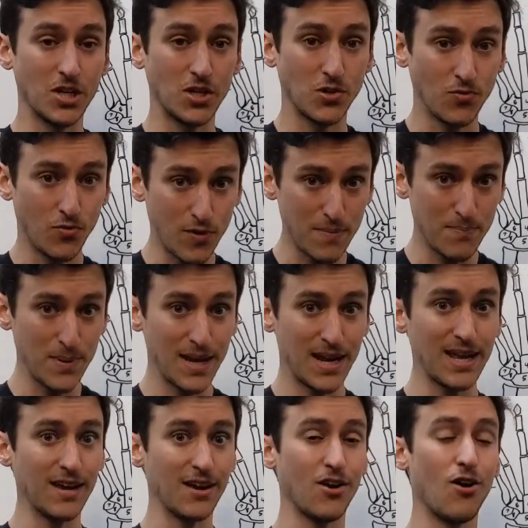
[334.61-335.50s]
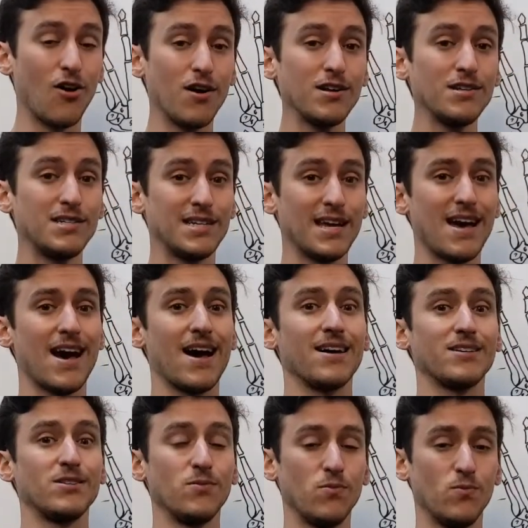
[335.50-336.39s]
gripping in
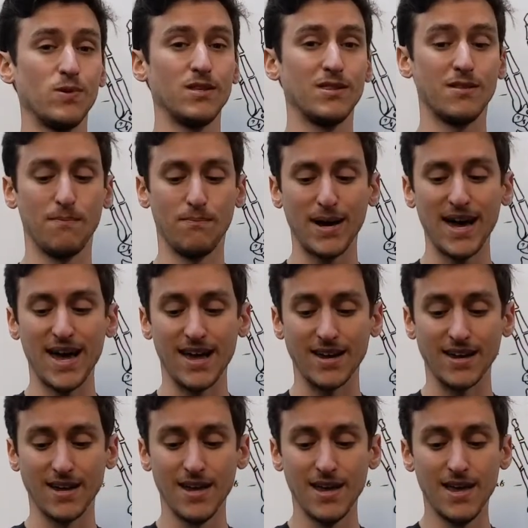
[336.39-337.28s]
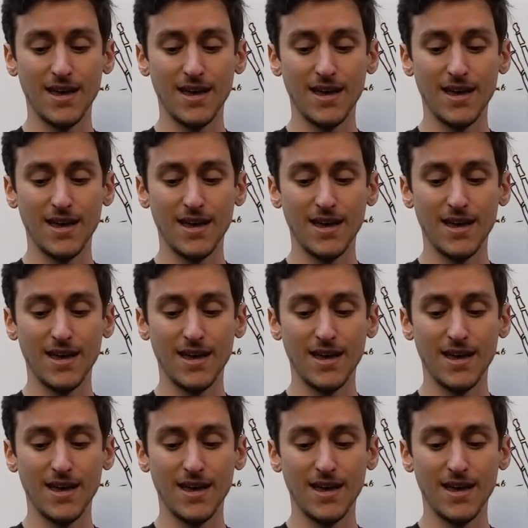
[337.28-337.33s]
contact with the bike.